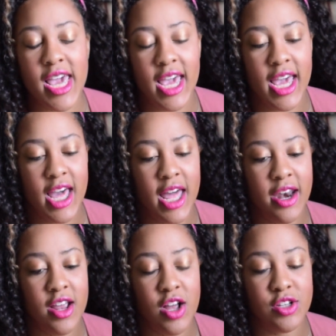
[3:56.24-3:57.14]

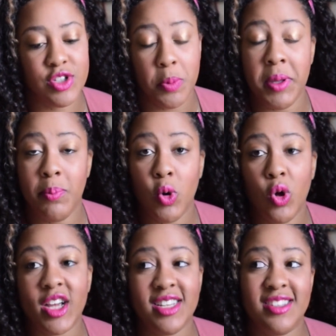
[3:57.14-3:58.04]
And so
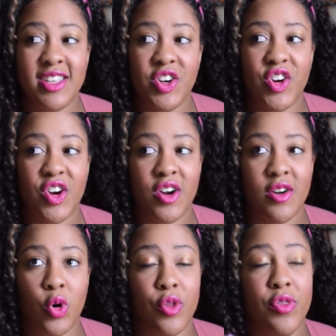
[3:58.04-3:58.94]
people
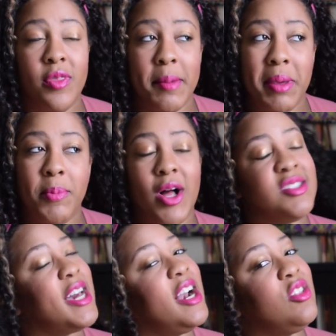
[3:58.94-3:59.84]
consider, or people
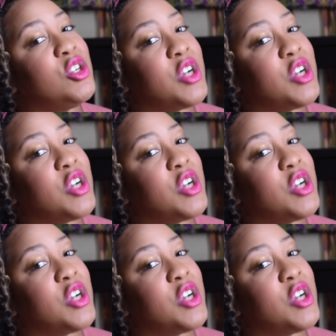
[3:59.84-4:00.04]
outside of their